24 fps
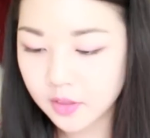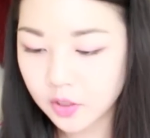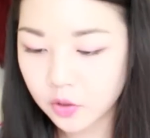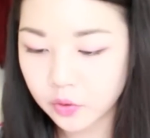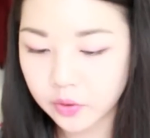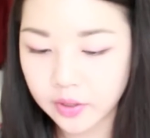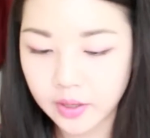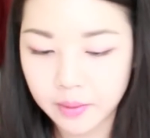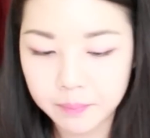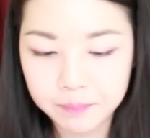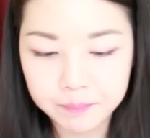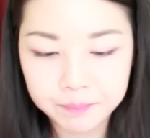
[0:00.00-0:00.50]

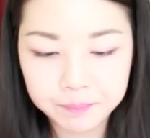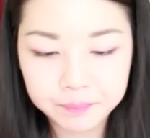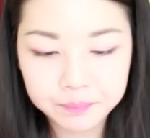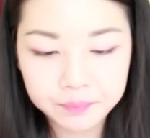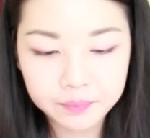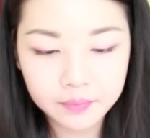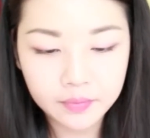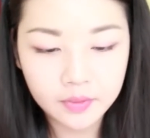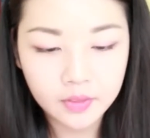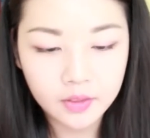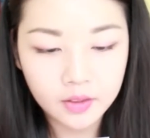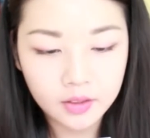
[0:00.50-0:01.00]
Okay.
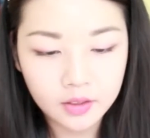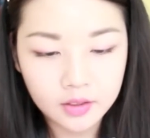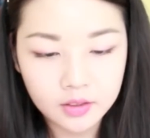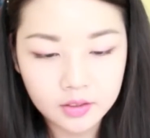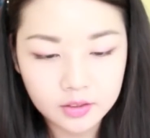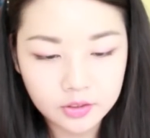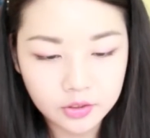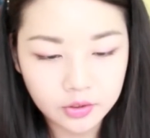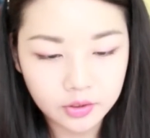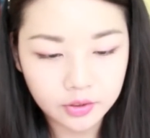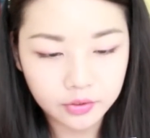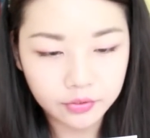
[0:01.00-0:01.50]

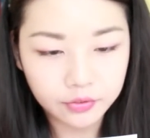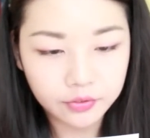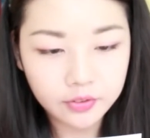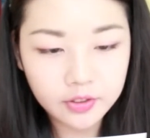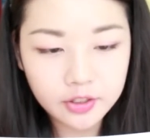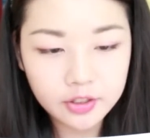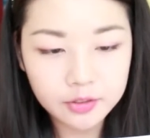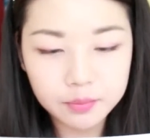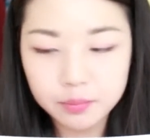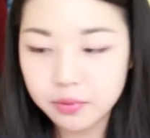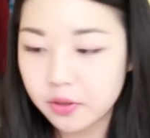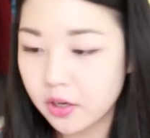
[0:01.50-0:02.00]
So the
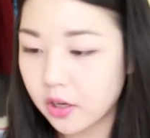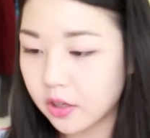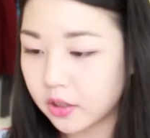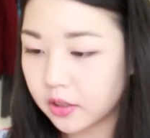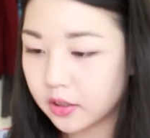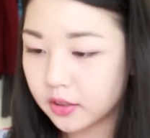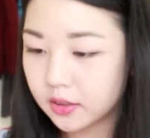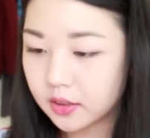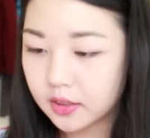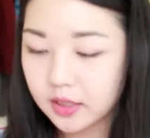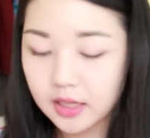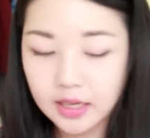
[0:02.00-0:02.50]
first
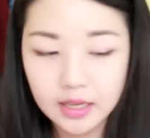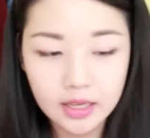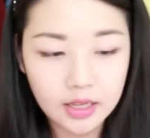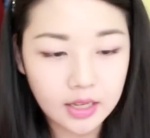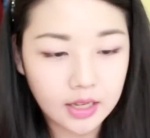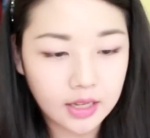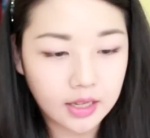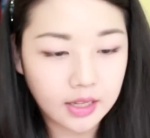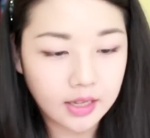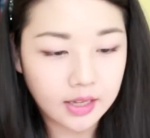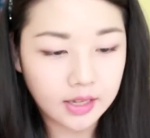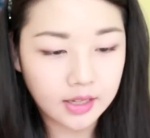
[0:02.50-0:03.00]
product,
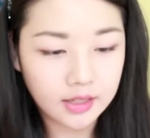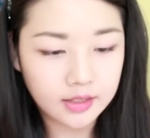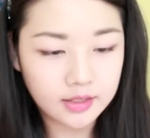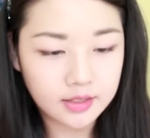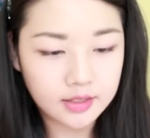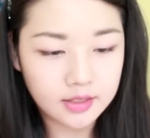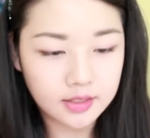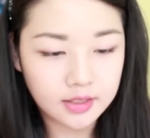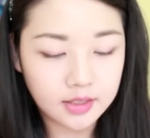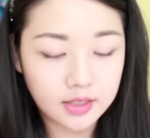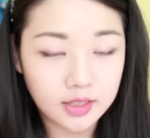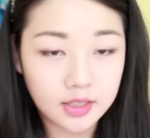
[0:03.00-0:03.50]

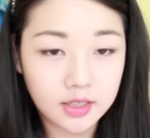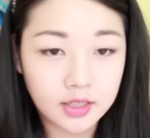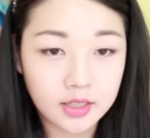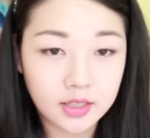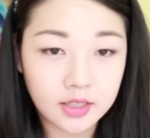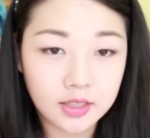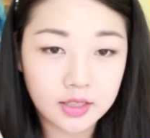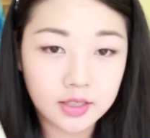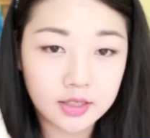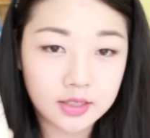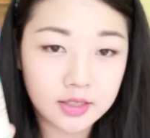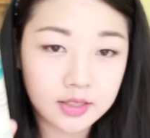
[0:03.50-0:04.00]
it's
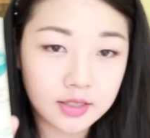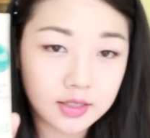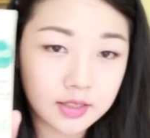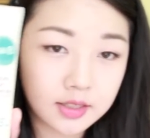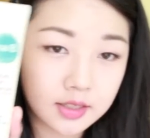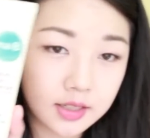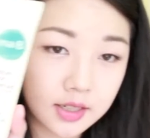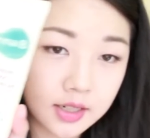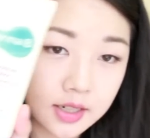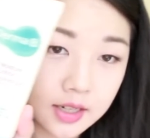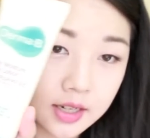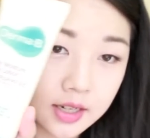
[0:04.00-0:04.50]
these